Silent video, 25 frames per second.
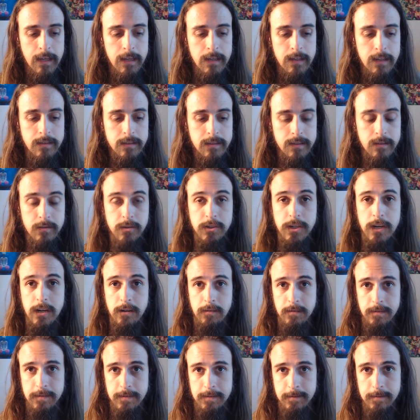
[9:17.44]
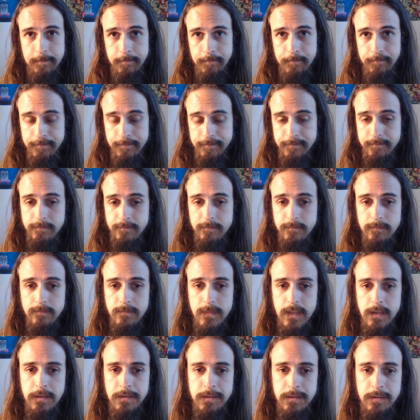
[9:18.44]
So chakras.
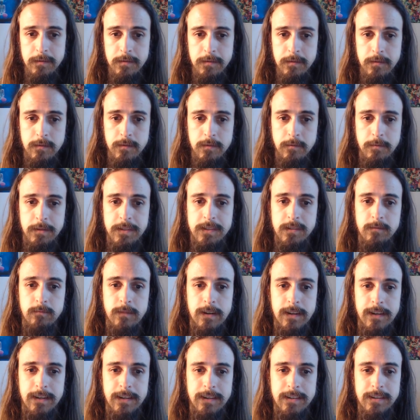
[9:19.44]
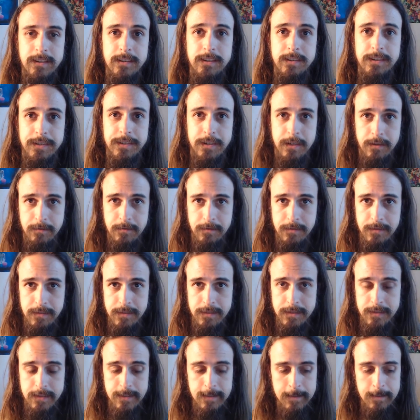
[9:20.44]
So the reason why chakras
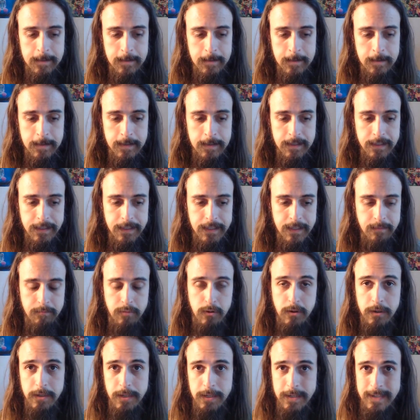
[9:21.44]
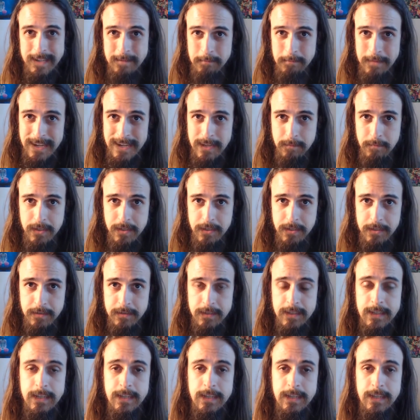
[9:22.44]
are important, in my opinion,